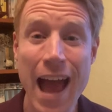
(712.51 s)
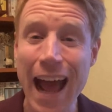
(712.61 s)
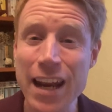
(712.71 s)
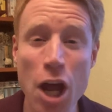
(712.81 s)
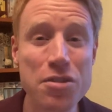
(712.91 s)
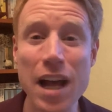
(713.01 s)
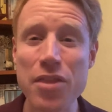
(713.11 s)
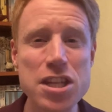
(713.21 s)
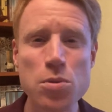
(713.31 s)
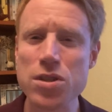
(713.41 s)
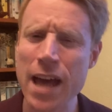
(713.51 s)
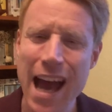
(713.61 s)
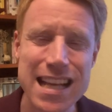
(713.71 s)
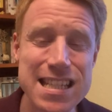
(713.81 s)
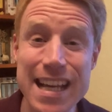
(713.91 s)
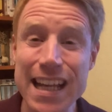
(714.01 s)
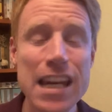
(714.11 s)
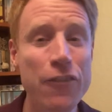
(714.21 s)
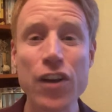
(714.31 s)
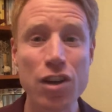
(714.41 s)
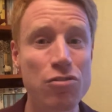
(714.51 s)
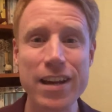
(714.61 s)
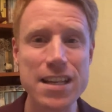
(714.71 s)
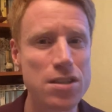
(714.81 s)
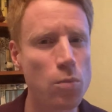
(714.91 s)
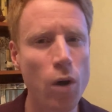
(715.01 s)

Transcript: And no doubt this was a significant reason